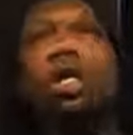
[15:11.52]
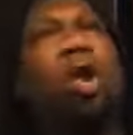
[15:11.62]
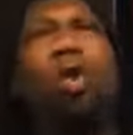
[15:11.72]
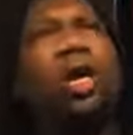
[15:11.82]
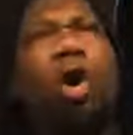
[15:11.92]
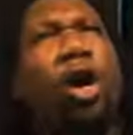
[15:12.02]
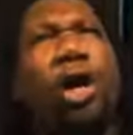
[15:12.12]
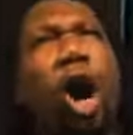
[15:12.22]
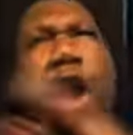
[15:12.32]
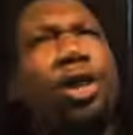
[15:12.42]
No one
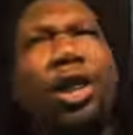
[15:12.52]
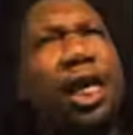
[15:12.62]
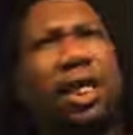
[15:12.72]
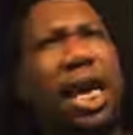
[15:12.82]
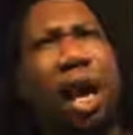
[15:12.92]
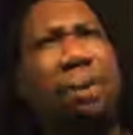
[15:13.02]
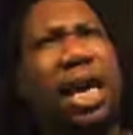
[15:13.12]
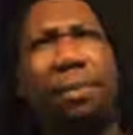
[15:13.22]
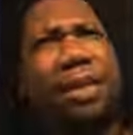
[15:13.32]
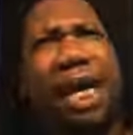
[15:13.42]
on earth could tell
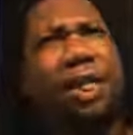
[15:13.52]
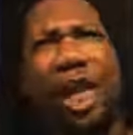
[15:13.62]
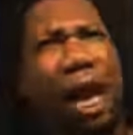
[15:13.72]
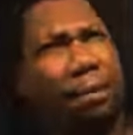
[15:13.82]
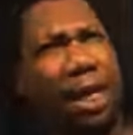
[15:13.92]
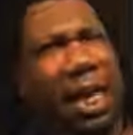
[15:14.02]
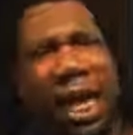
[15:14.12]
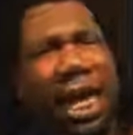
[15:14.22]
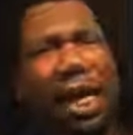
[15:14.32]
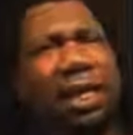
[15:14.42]
me I'm not
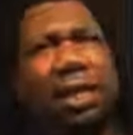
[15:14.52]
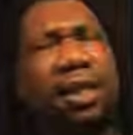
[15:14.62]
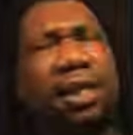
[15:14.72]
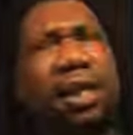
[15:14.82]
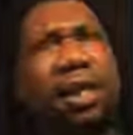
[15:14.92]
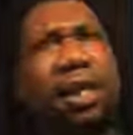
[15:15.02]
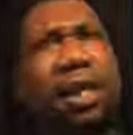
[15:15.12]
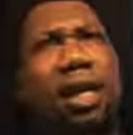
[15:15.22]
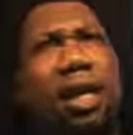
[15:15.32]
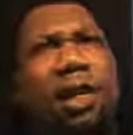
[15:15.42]
Japanese.
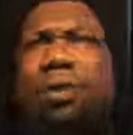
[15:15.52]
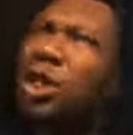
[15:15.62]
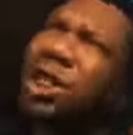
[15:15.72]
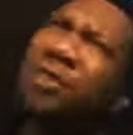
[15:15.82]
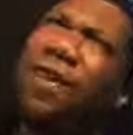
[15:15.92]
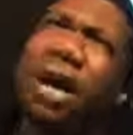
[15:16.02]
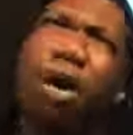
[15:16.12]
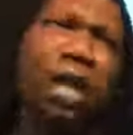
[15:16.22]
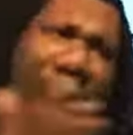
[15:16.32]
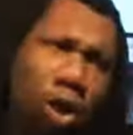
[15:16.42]
Especially if I
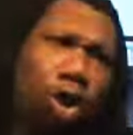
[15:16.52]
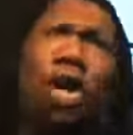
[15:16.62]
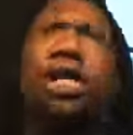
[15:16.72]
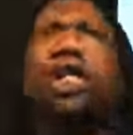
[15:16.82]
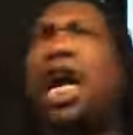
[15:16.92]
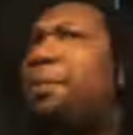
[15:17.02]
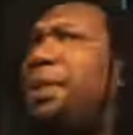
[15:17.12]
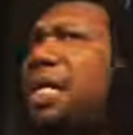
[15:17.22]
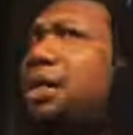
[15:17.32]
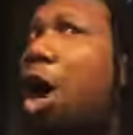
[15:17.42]
go now join the
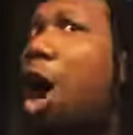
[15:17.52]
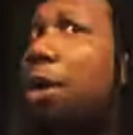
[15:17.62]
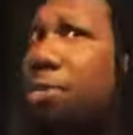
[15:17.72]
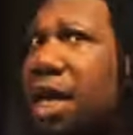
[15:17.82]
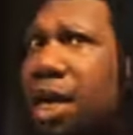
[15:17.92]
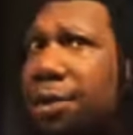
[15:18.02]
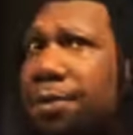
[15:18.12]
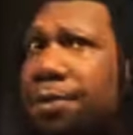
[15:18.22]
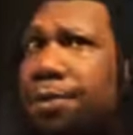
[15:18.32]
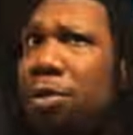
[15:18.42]
Japanese army,
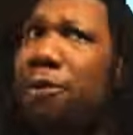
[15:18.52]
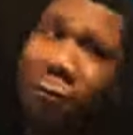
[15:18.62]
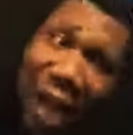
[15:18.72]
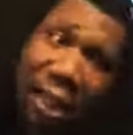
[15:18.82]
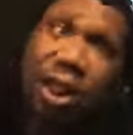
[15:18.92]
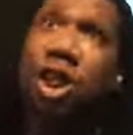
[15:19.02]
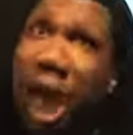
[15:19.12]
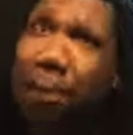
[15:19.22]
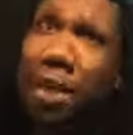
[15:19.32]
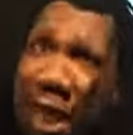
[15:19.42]
fighting
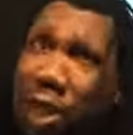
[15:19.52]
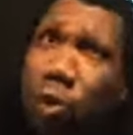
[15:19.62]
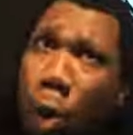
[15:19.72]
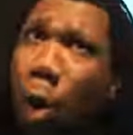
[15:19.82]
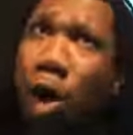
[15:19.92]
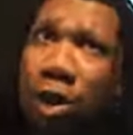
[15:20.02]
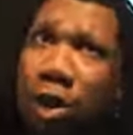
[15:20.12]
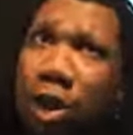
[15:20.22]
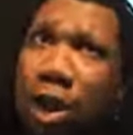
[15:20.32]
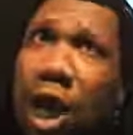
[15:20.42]
Japanese
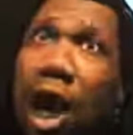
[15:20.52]
wars.